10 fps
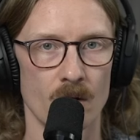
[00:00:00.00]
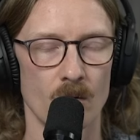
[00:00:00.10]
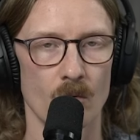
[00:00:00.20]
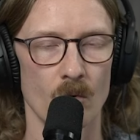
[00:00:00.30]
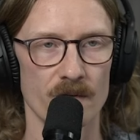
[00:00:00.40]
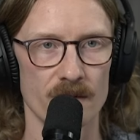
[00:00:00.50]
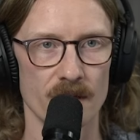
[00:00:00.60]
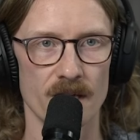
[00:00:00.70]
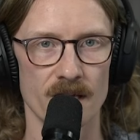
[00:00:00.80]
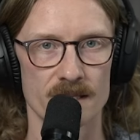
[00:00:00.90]
One of the
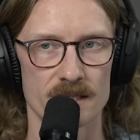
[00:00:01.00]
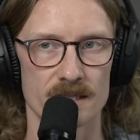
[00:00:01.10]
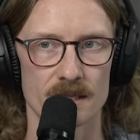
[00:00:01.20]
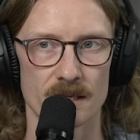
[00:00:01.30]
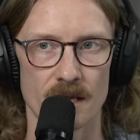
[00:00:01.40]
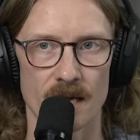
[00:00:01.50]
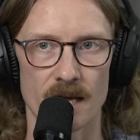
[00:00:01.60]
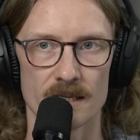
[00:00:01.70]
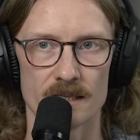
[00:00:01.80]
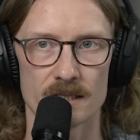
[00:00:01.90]
things
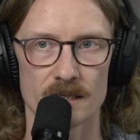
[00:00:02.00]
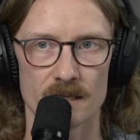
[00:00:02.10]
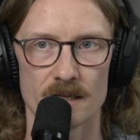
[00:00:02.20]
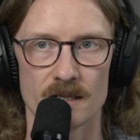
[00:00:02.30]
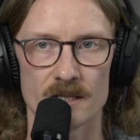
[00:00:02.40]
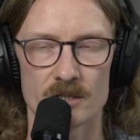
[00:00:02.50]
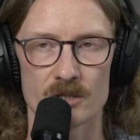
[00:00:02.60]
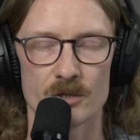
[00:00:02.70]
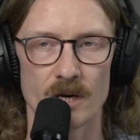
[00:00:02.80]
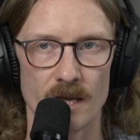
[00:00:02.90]
that's
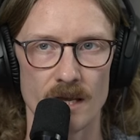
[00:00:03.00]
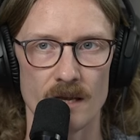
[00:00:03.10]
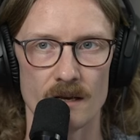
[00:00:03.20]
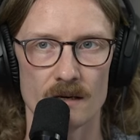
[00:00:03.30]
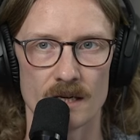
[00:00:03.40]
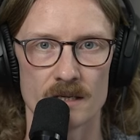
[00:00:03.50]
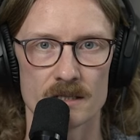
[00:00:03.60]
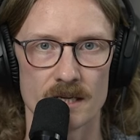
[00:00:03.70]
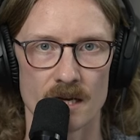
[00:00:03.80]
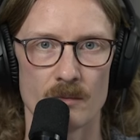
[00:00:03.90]
tricky to
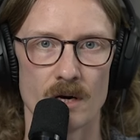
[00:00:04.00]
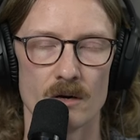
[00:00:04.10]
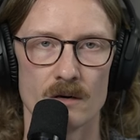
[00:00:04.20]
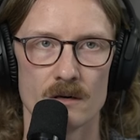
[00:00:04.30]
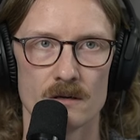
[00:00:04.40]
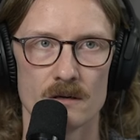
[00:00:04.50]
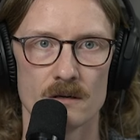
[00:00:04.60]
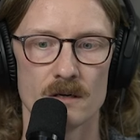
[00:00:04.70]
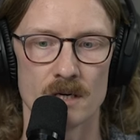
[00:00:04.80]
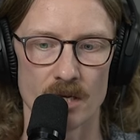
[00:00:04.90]
understand about
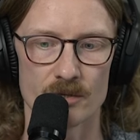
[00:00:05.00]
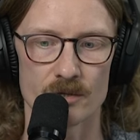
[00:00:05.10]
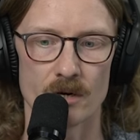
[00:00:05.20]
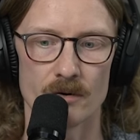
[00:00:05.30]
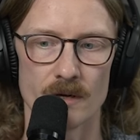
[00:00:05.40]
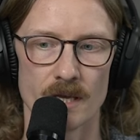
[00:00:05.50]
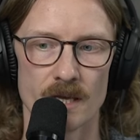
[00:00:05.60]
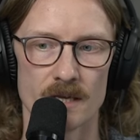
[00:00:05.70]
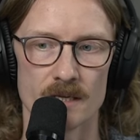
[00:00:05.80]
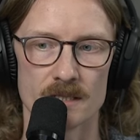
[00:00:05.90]
Nitro
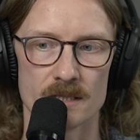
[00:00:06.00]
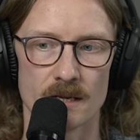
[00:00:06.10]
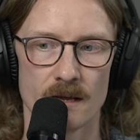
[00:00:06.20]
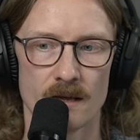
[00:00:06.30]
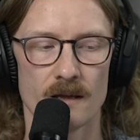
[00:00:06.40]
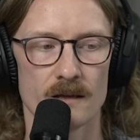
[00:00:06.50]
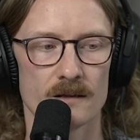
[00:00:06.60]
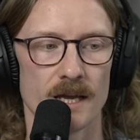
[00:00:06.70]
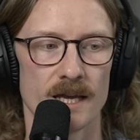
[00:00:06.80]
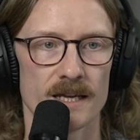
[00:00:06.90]
is
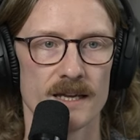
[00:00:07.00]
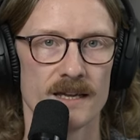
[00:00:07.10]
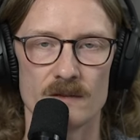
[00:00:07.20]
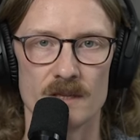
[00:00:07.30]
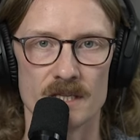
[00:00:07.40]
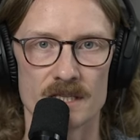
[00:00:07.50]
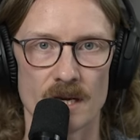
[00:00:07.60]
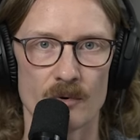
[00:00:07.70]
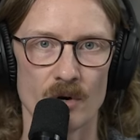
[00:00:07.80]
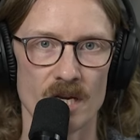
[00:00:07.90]
like the
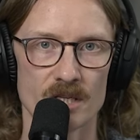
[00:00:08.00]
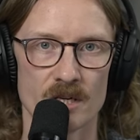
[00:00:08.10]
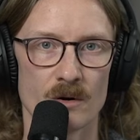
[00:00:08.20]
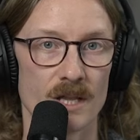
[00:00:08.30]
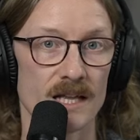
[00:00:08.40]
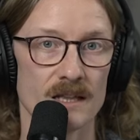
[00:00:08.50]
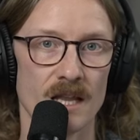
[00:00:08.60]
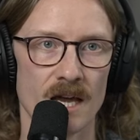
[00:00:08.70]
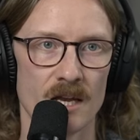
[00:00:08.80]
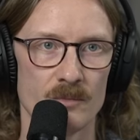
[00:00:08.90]
separation or that
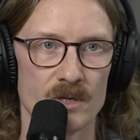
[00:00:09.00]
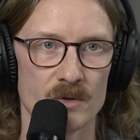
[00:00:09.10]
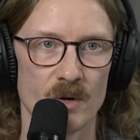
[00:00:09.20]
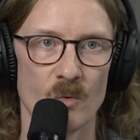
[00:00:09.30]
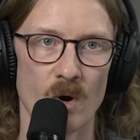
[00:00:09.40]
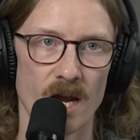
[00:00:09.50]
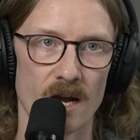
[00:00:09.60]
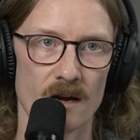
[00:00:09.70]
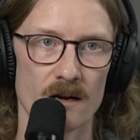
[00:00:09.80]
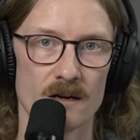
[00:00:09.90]
line between
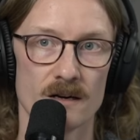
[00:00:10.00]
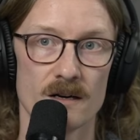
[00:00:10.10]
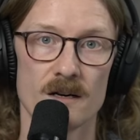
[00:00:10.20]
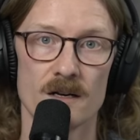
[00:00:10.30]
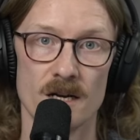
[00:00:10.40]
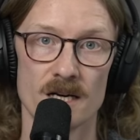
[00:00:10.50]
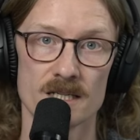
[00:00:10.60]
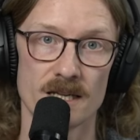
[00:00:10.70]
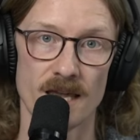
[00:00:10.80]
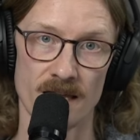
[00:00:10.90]
where
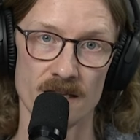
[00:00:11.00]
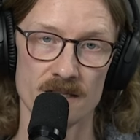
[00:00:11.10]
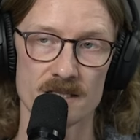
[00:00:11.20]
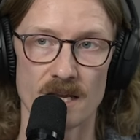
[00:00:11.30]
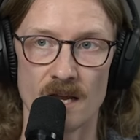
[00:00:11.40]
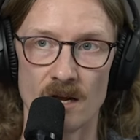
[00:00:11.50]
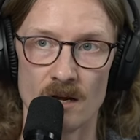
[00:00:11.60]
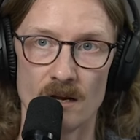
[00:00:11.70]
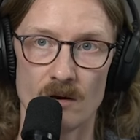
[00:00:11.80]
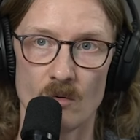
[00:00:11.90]
Nuxt ends
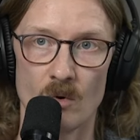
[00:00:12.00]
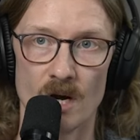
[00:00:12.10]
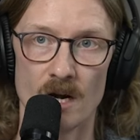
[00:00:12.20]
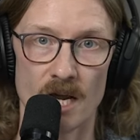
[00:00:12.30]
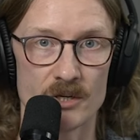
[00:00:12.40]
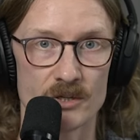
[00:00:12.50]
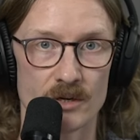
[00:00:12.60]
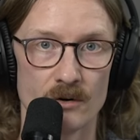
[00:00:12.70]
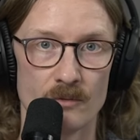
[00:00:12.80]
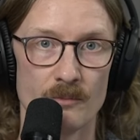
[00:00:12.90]
and where
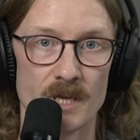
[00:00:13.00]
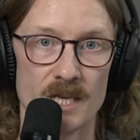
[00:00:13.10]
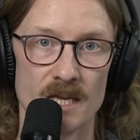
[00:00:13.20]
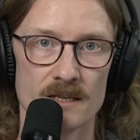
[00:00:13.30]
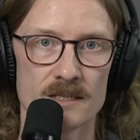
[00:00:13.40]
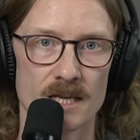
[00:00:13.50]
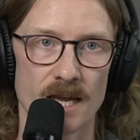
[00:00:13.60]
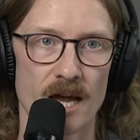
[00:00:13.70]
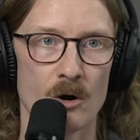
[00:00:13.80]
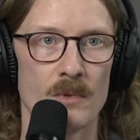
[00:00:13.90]
Nitro begins. Like
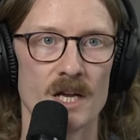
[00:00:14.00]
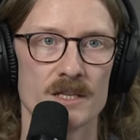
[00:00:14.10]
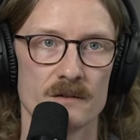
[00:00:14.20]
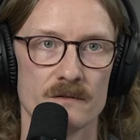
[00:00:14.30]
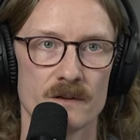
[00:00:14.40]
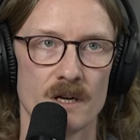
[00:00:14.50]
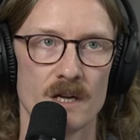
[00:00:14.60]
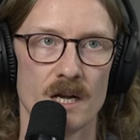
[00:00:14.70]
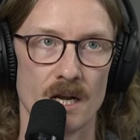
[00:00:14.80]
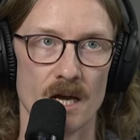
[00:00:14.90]
how much of
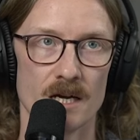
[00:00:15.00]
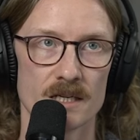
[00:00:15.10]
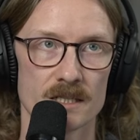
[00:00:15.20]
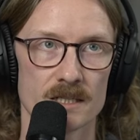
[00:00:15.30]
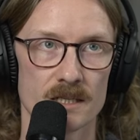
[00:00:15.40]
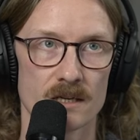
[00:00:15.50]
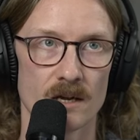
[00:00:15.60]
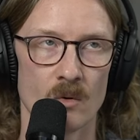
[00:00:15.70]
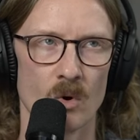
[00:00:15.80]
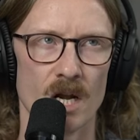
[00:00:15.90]
Nuxt
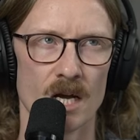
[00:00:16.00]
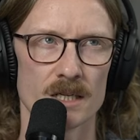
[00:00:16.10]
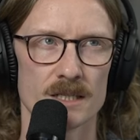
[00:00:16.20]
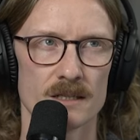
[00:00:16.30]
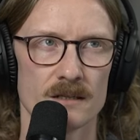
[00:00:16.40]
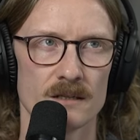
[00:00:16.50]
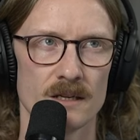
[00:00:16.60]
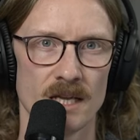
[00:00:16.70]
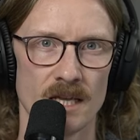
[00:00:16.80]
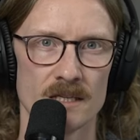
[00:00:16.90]
and what Nuxt
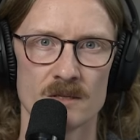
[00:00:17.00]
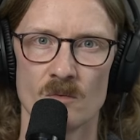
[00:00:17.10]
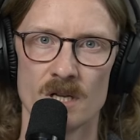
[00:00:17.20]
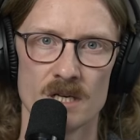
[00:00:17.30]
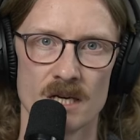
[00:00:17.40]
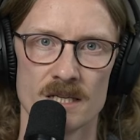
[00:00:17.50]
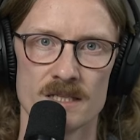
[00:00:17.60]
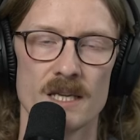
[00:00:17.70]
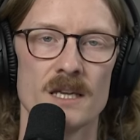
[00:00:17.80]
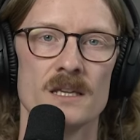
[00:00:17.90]
is and what it
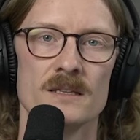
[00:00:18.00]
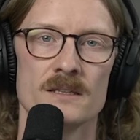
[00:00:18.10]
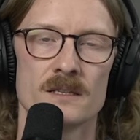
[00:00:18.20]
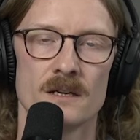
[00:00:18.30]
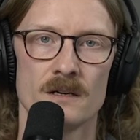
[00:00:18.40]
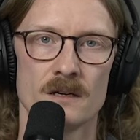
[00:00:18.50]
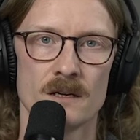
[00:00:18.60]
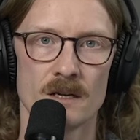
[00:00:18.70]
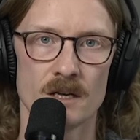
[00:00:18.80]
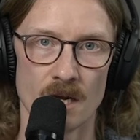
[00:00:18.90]
does is
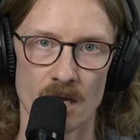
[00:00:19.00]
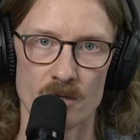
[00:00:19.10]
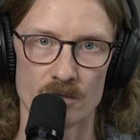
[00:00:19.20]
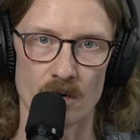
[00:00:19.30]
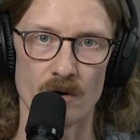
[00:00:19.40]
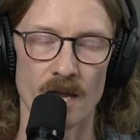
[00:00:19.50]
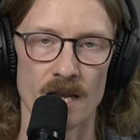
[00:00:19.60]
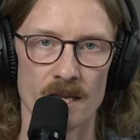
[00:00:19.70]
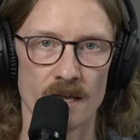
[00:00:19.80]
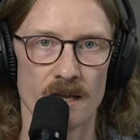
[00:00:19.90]
Nitro. And